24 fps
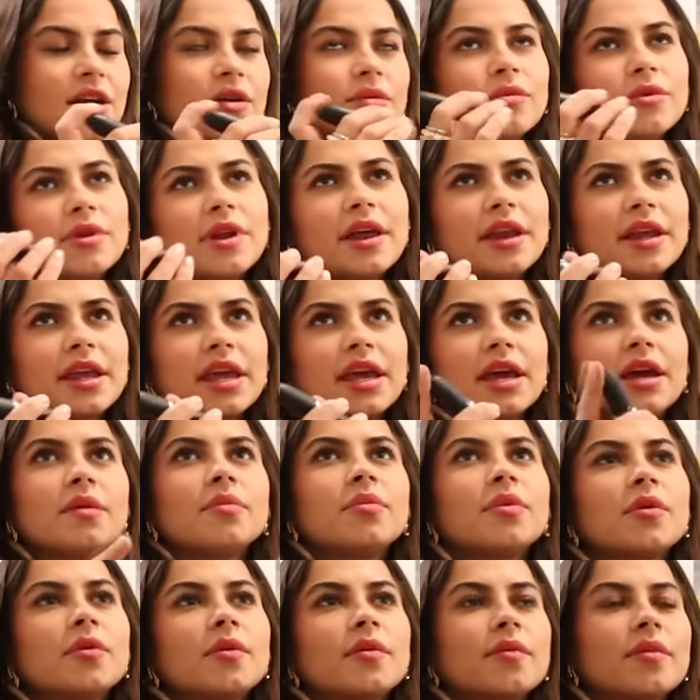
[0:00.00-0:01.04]
Well, not a kid,
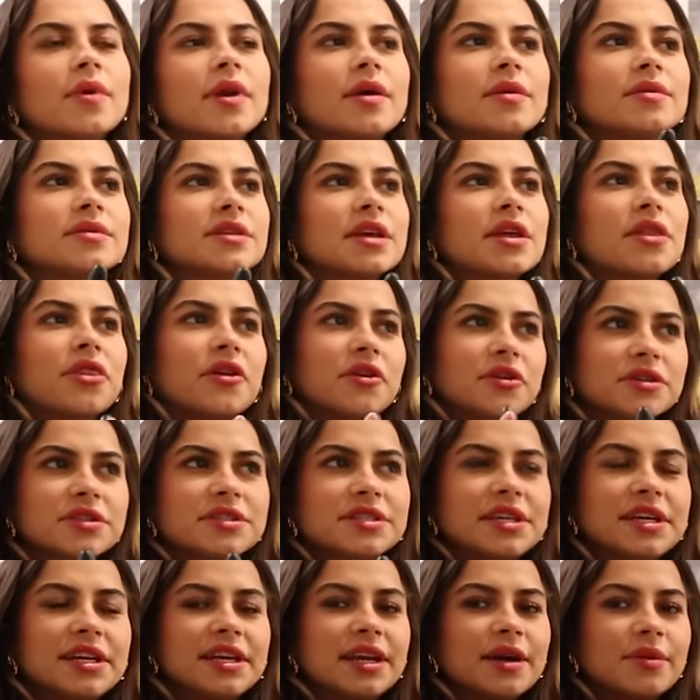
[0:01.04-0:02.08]
but when I was like
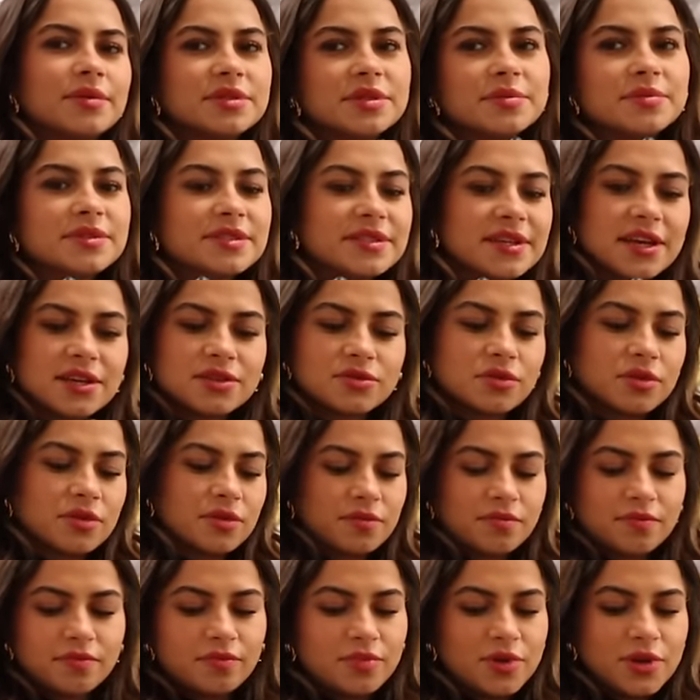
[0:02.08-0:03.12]
13, I was obsessed with
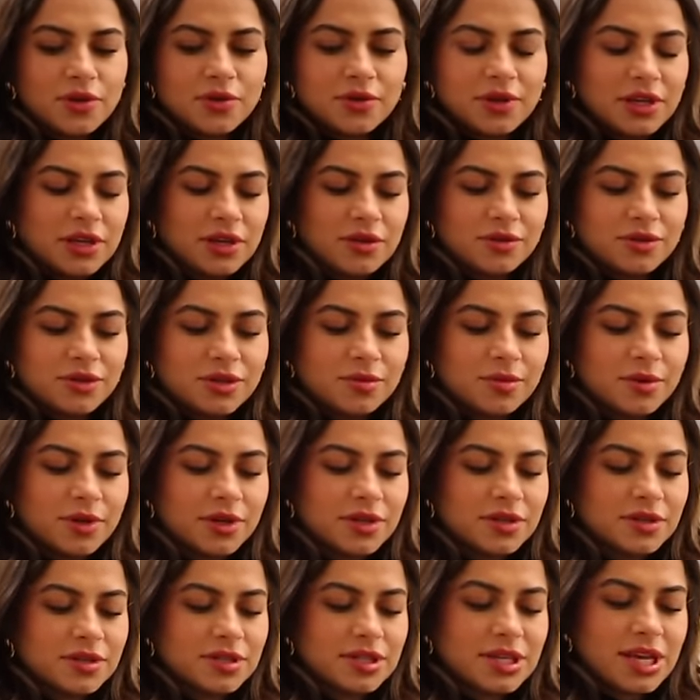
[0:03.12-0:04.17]
beauty
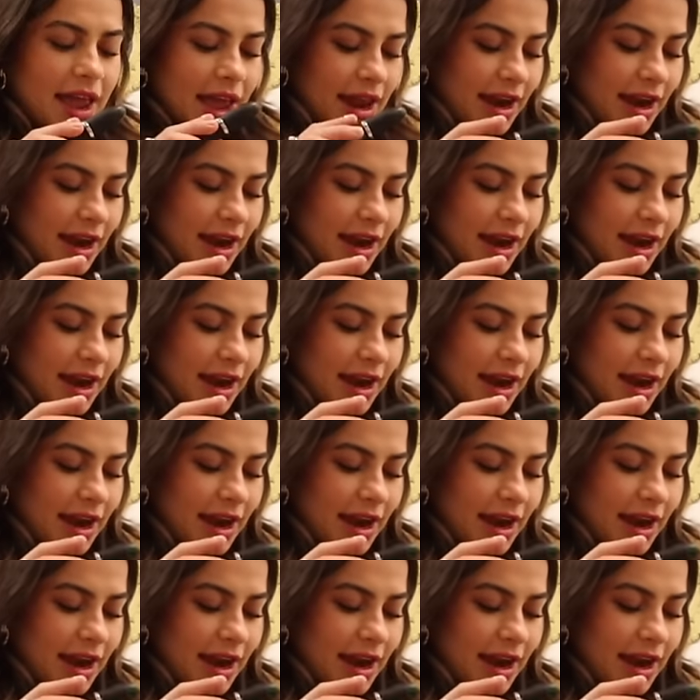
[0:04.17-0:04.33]
YouTubers.